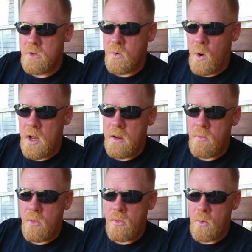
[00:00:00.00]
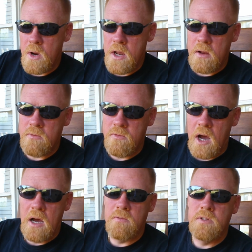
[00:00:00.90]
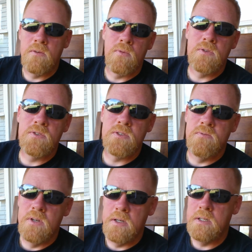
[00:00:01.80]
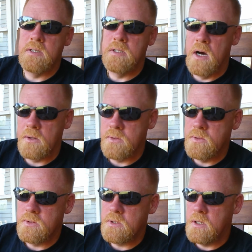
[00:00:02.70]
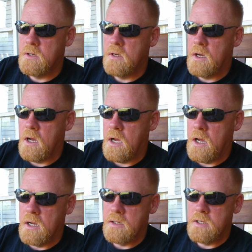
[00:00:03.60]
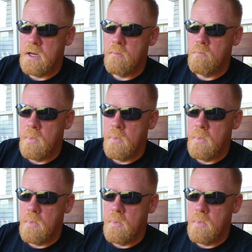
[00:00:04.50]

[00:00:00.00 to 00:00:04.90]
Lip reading: between 3 and 5 different civilian doctors and get